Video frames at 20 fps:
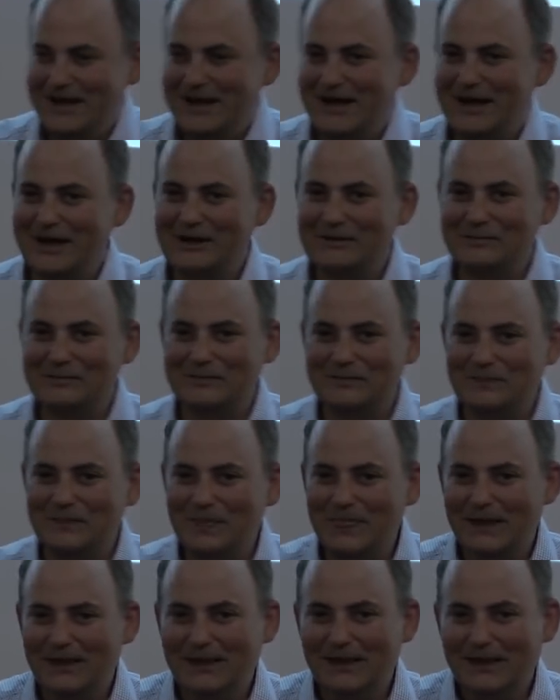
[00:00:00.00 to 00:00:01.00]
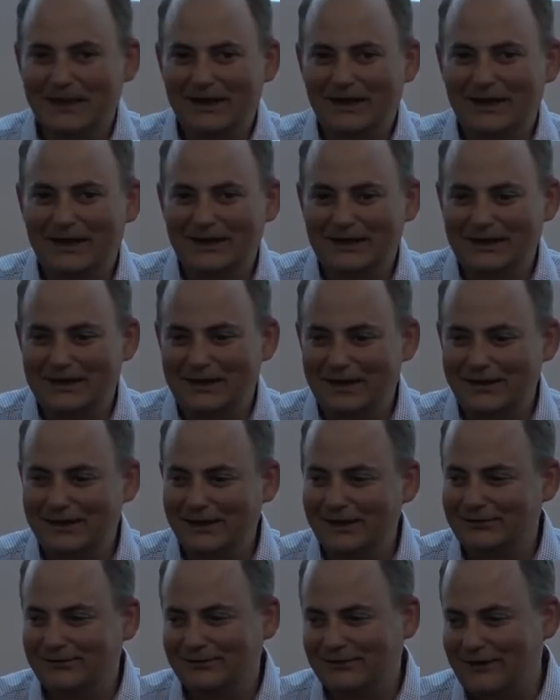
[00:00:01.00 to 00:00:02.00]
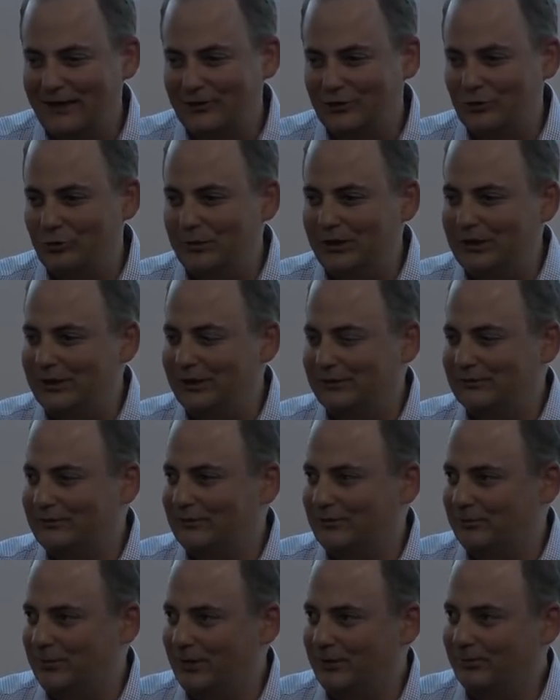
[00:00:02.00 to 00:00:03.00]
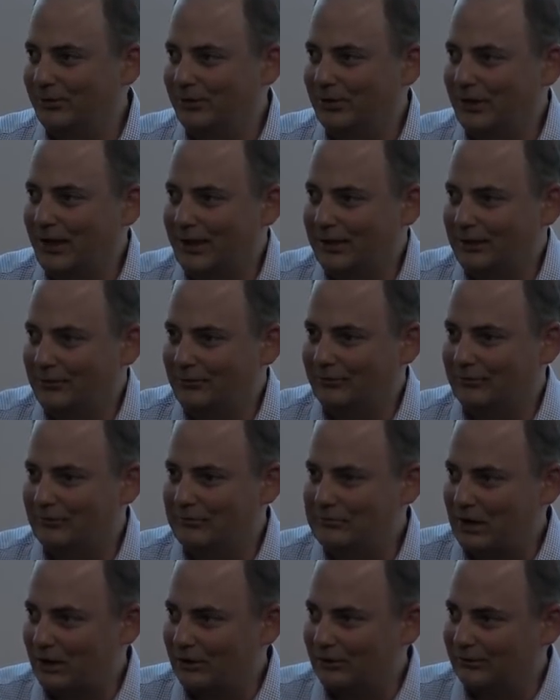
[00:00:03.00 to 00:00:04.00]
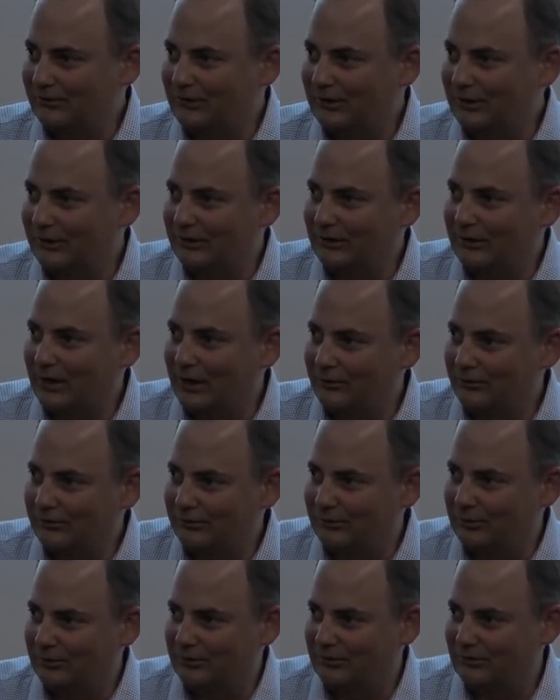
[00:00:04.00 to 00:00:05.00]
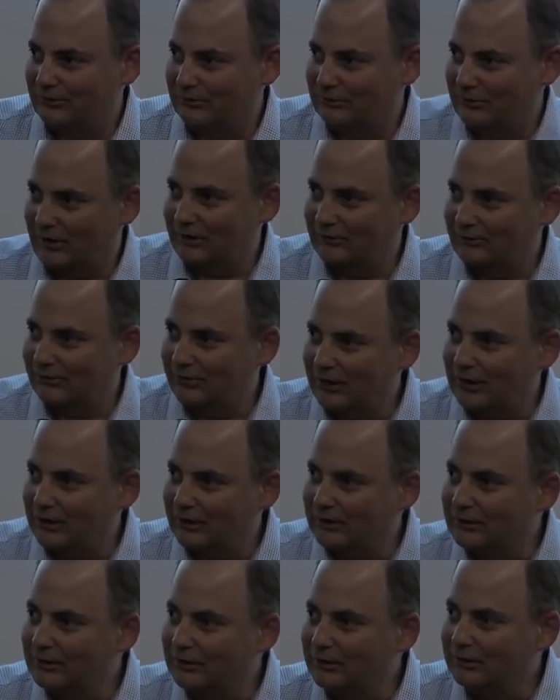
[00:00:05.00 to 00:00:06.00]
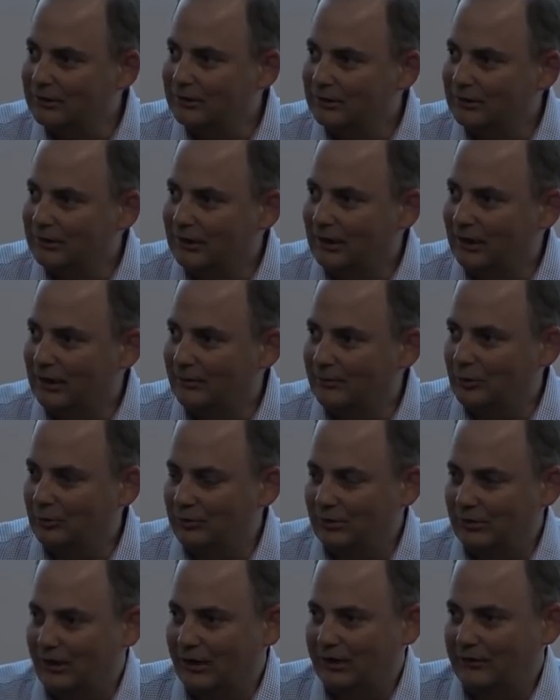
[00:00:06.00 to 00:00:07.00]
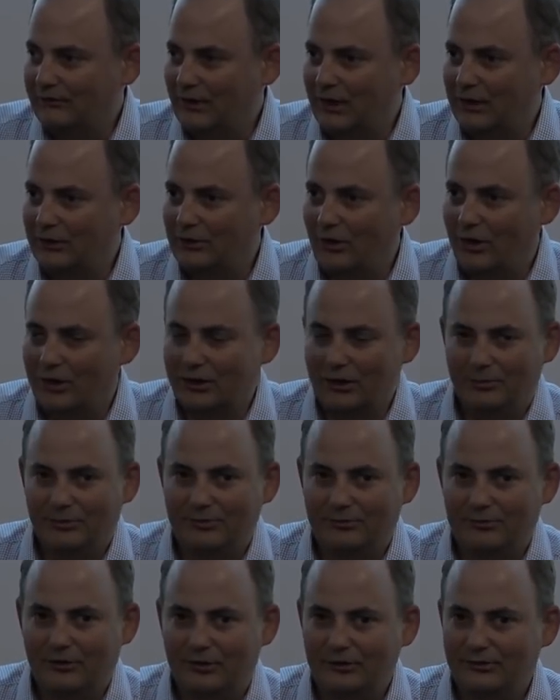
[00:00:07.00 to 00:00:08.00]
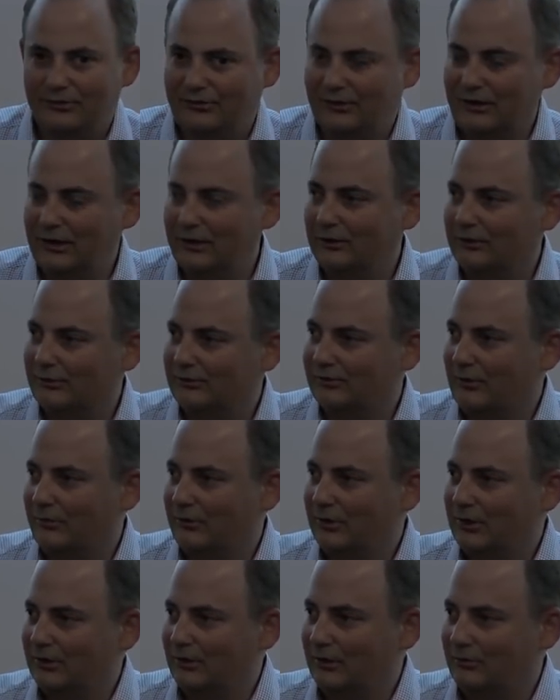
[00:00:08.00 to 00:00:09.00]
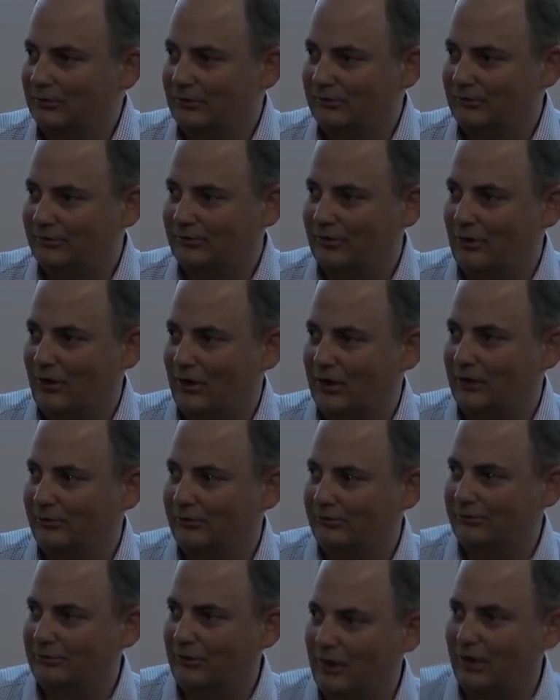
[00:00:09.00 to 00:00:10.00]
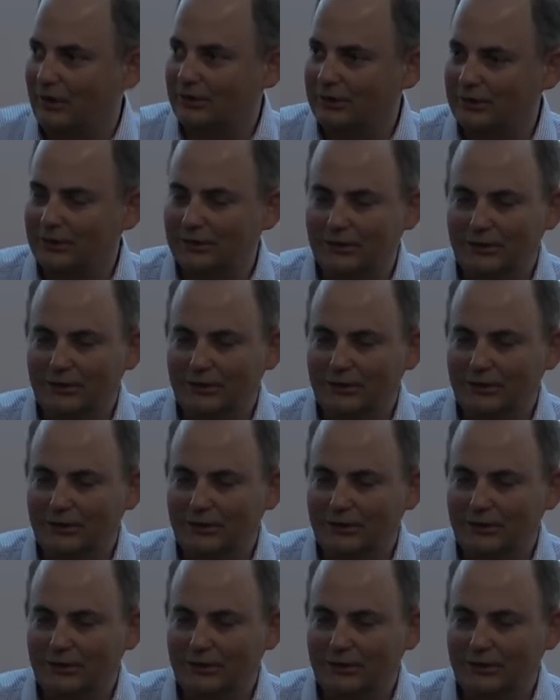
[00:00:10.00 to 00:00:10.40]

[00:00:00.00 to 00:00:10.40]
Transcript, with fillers: Um, uh, I think it just had no meaning to the people, and it was embarrassing that I was doing this strange thing. Um, it would be like if I had gotten up and started singing or something, they would have just thought I was drunk.